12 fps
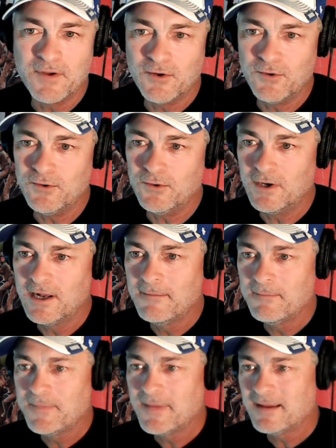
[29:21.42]
who
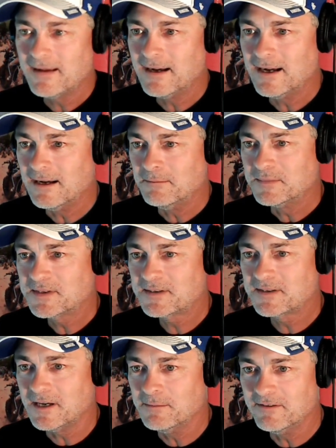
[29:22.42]

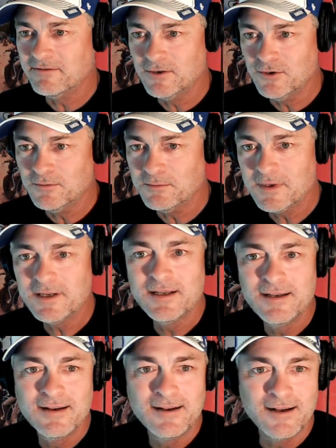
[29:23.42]
some of whom
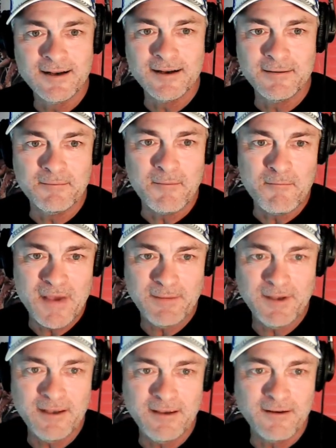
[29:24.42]

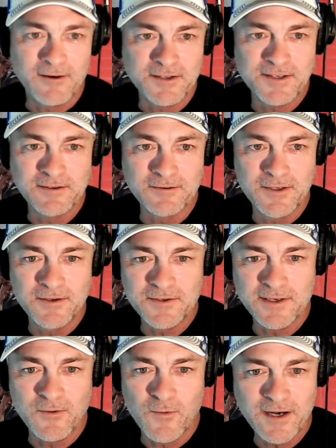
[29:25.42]
maybe are still
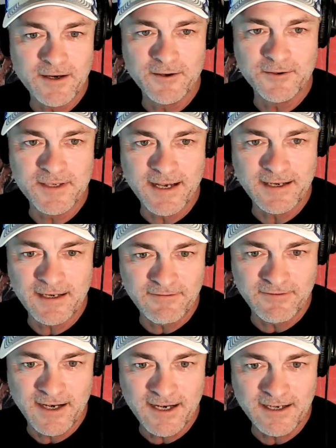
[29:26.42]
using Windows
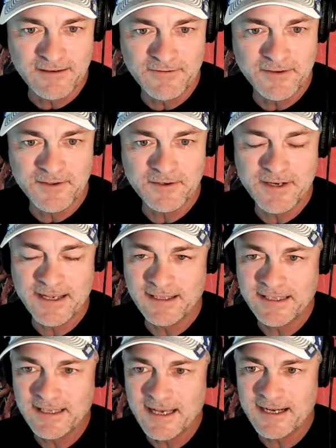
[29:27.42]
95 in their
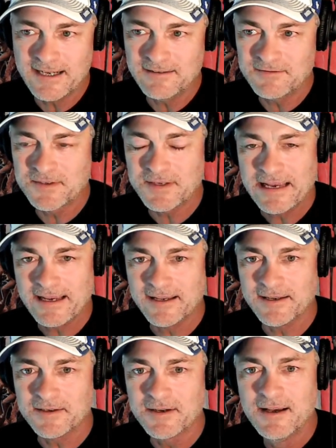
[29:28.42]
daily lives,
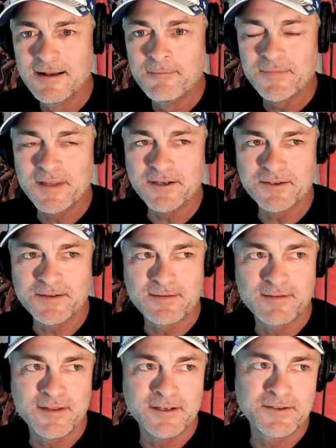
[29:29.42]
and there's
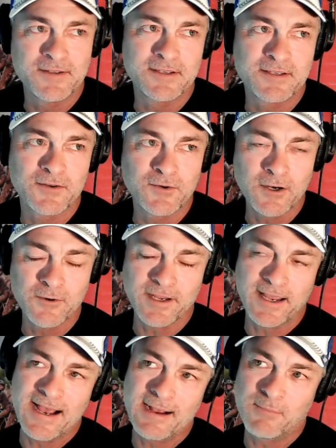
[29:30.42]
this
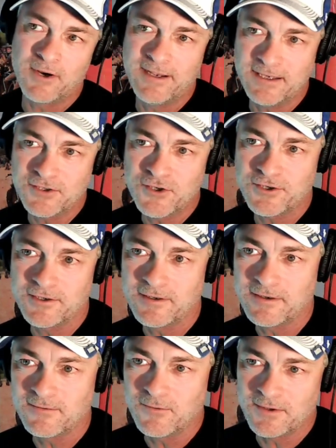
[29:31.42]
growing
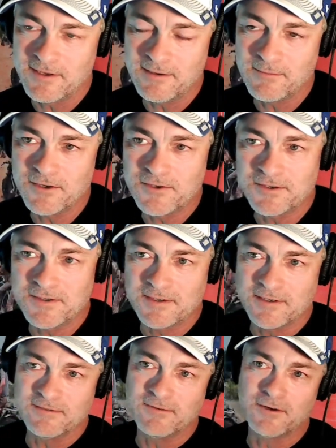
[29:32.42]
apprehension with the emergence
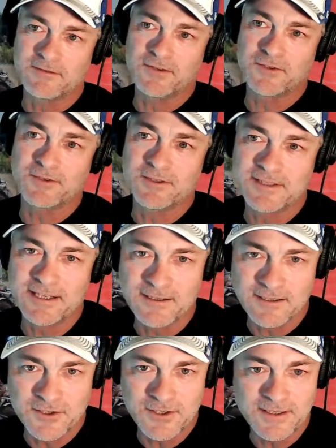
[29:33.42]
of artificial
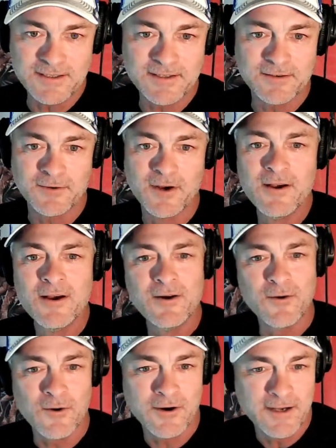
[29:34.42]
intelligence,
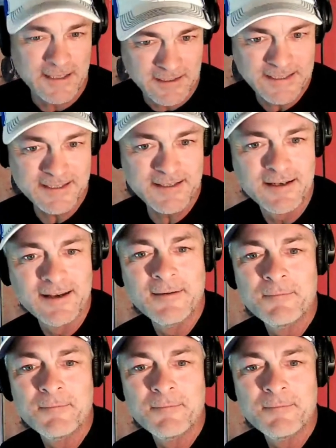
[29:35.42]
or at least